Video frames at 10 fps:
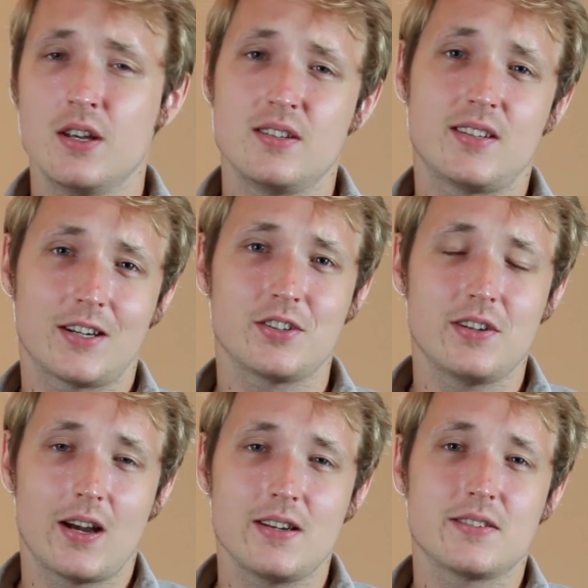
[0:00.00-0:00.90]
Section
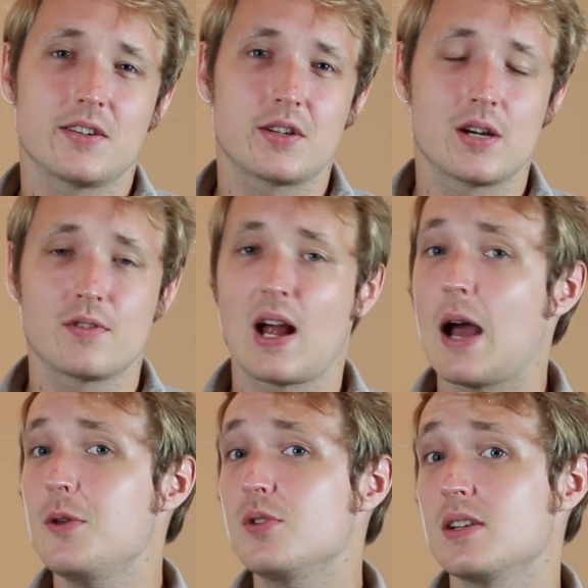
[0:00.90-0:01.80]
9 is gonna cover
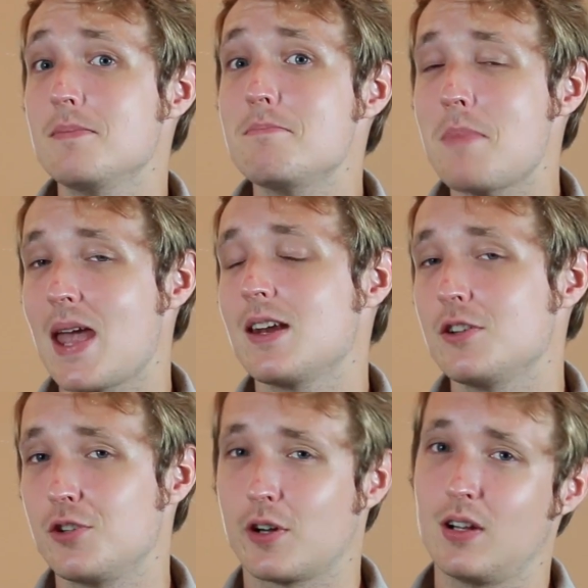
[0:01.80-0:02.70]
how you can
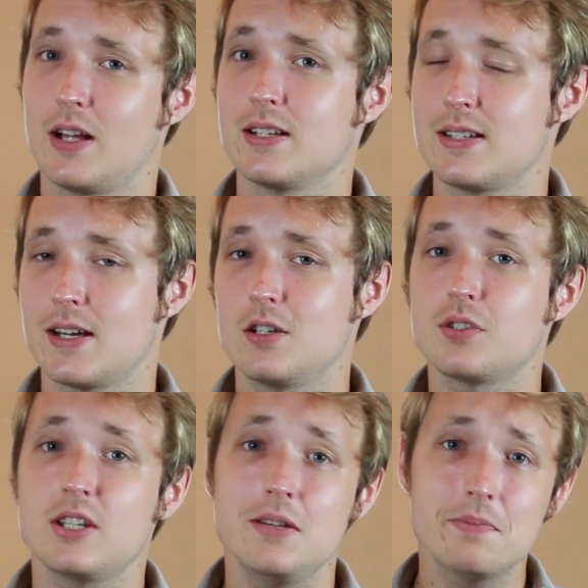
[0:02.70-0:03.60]
manage your clientele,
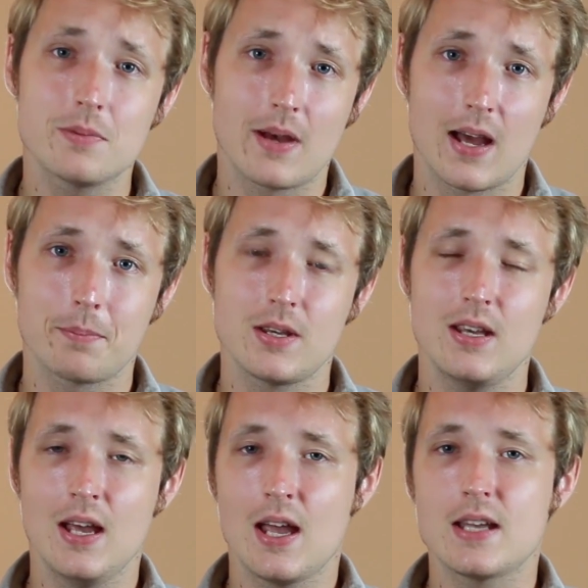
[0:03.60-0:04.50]
keep them happy,